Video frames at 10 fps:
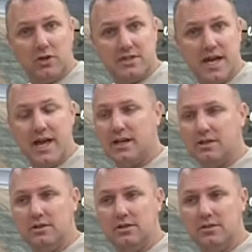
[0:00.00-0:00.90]
can take
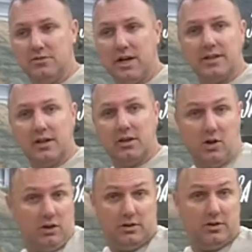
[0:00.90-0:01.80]
and deflecting
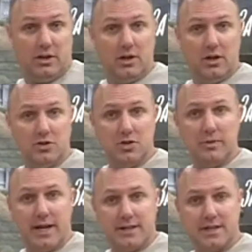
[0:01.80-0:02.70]
all the German
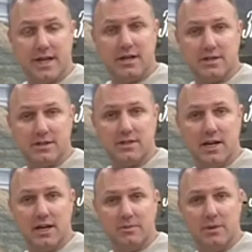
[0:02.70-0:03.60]
anti-tank guns at the
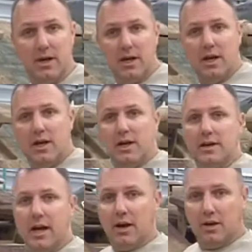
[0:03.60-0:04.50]
time.
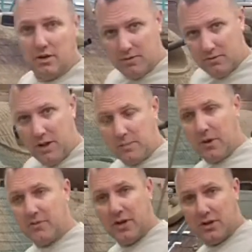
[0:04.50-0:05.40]
Now, follow me
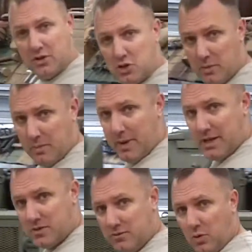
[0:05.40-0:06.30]
over here to the German
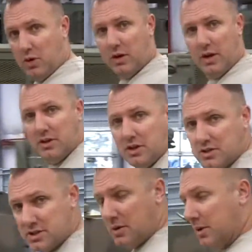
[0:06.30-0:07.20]
Panzer IV, and you can
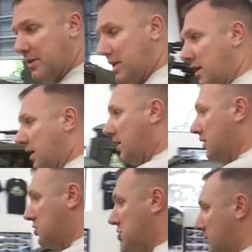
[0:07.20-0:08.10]
see what the
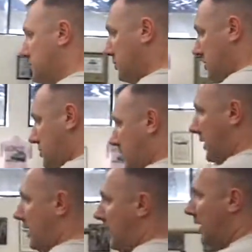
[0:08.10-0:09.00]
Germans were using.
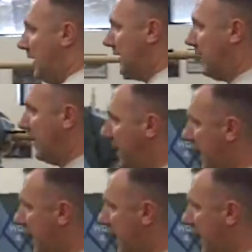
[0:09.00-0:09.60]
Now, they